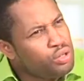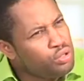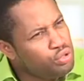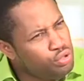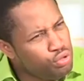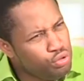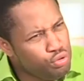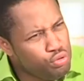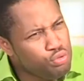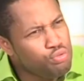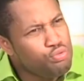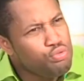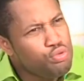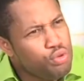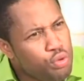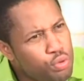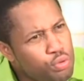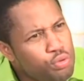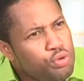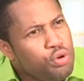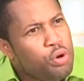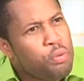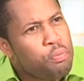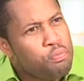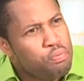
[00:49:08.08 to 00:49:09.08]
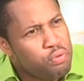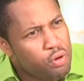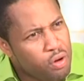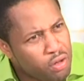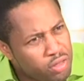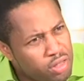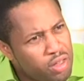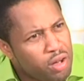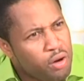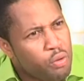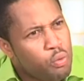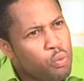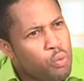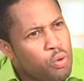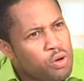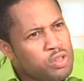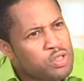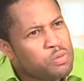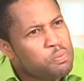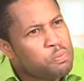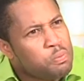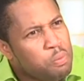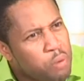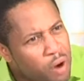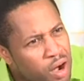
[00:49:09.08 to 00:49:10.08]
Do you know your brother
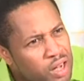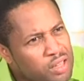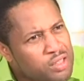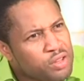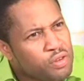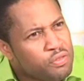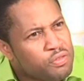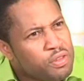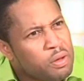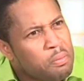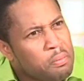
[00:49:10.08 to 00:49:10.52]
was part of